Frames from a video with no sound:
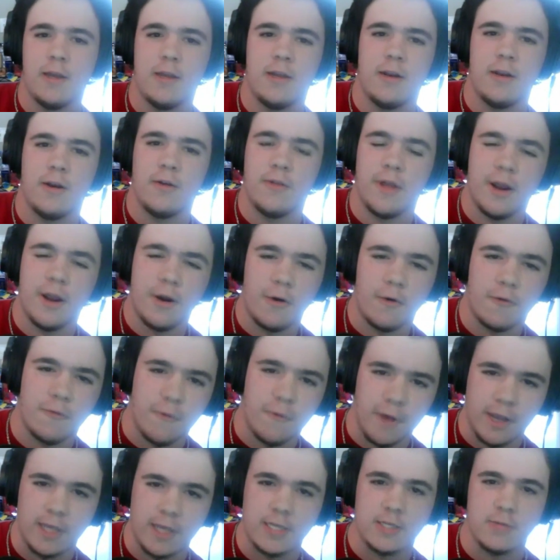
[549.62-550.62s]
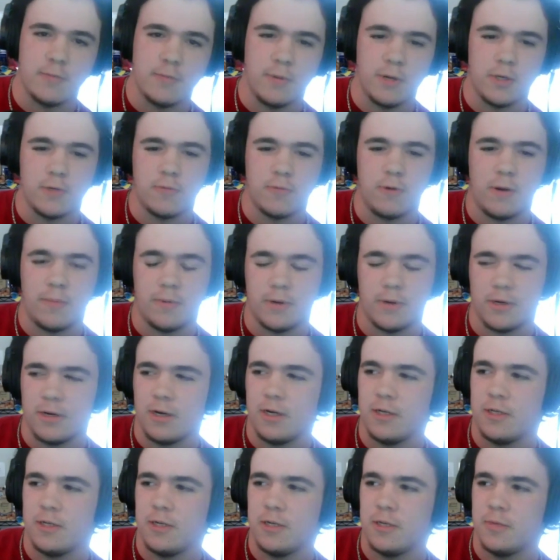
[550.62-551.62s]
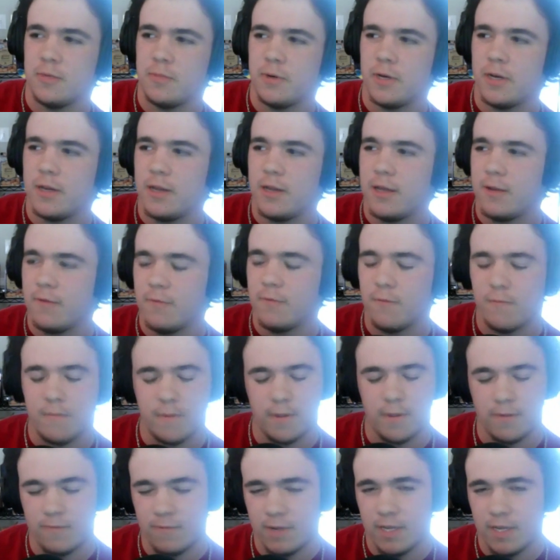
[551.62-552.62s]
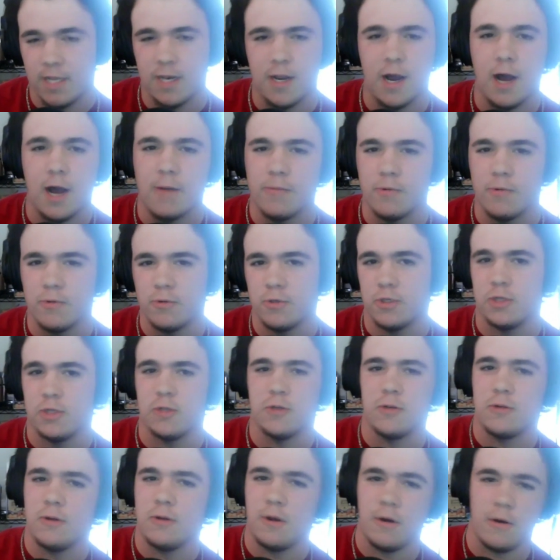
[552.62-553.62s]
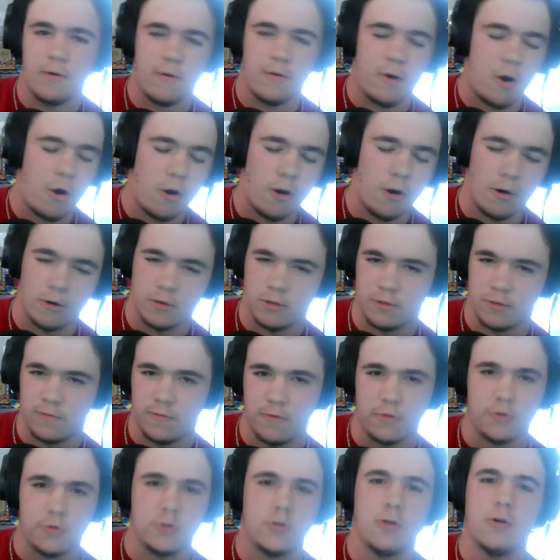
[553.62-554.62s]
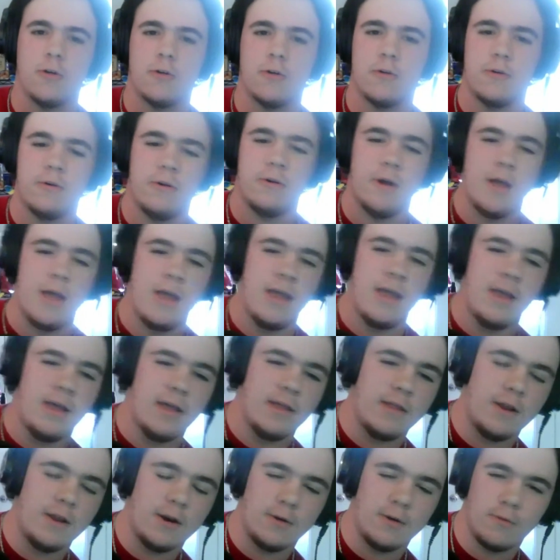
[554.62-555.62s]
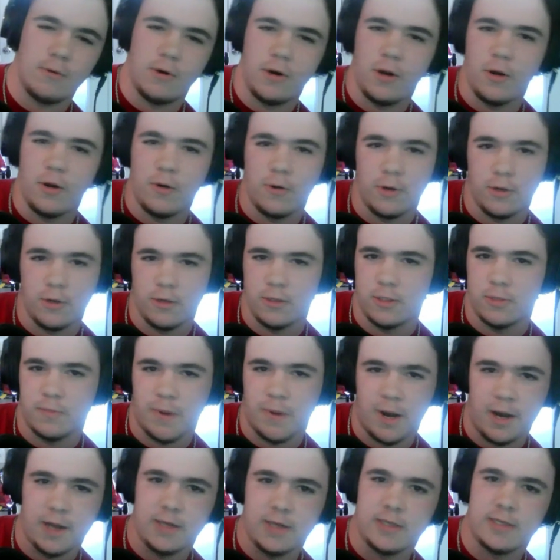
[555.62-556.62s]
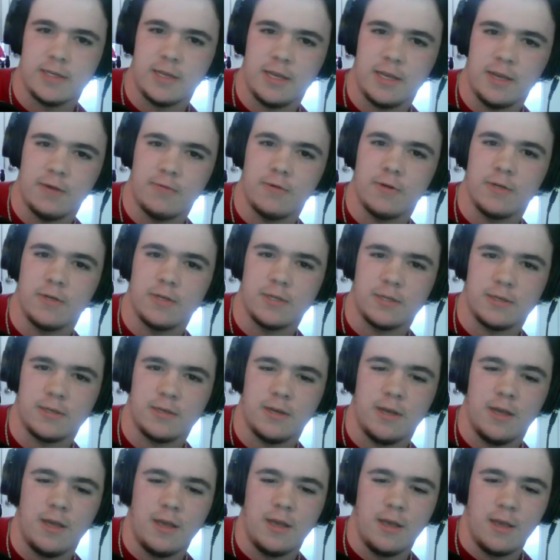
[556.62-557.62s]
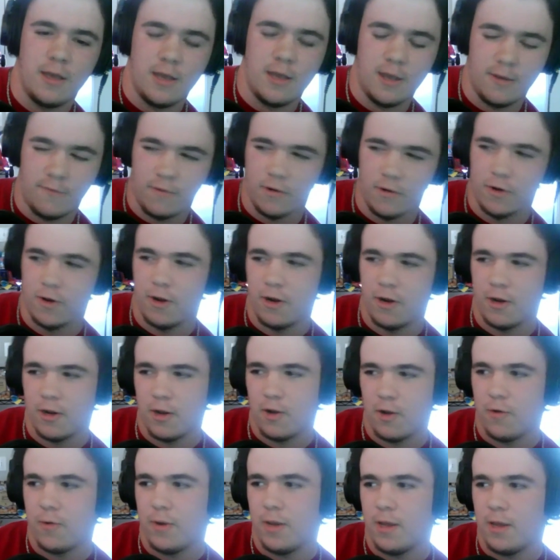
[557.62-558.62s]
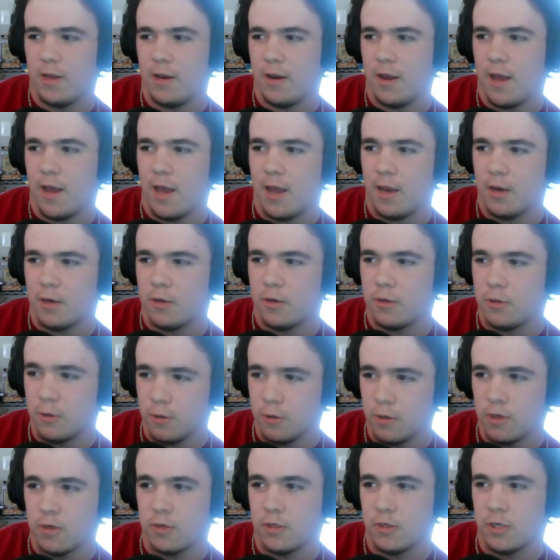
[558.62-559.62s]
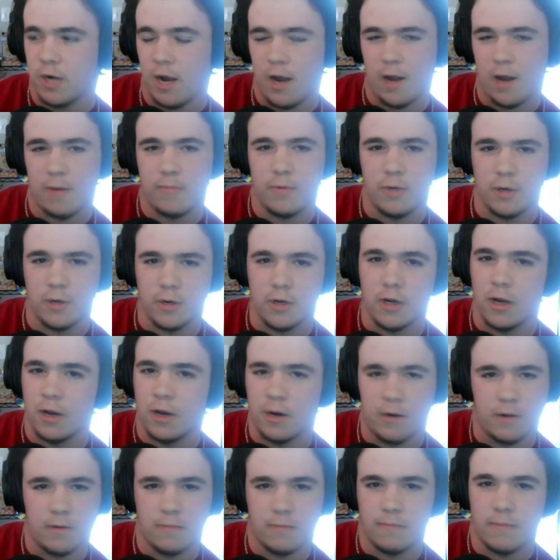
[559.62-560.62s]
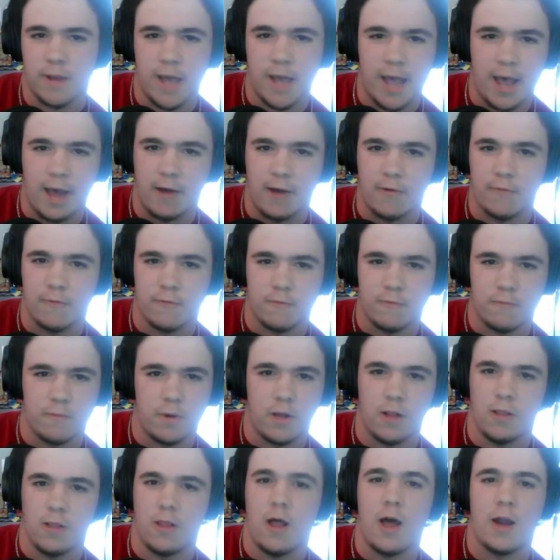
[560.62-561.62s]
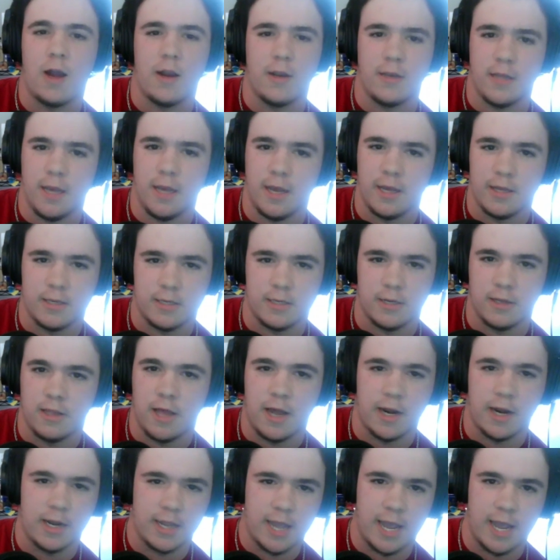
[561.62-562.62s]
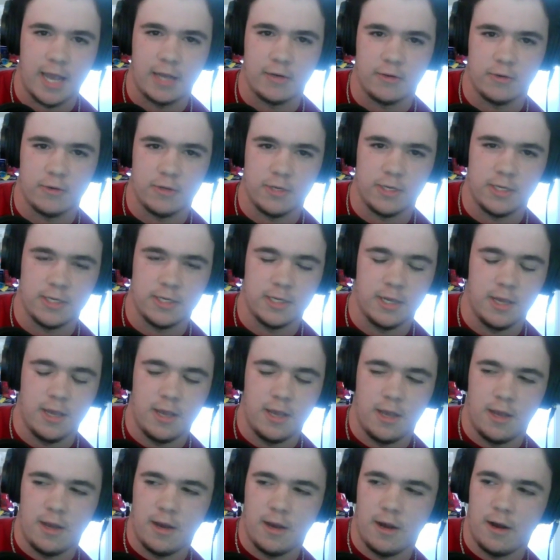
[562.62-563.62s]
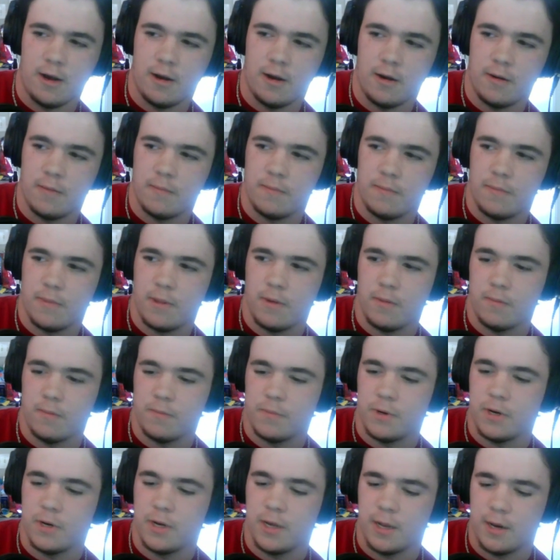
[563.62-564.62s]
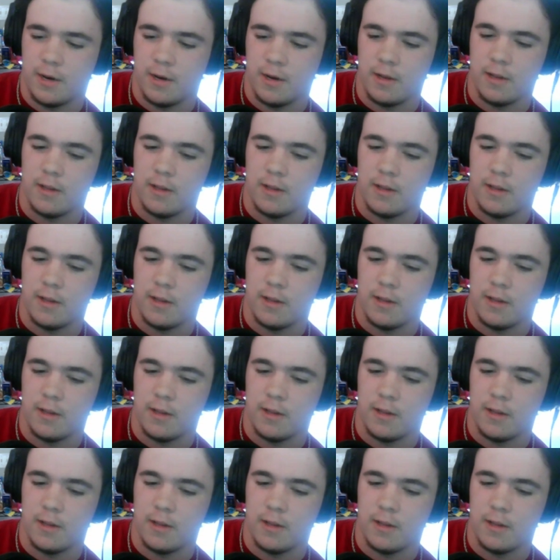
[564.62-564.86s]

and they don't face much repercussions. But in Vietnam, it was just a harsh full circle. There were no good spots. It was if you're gonna go in and do your job, you're gonna have a lot of deaths, a lot of casualties. Um, but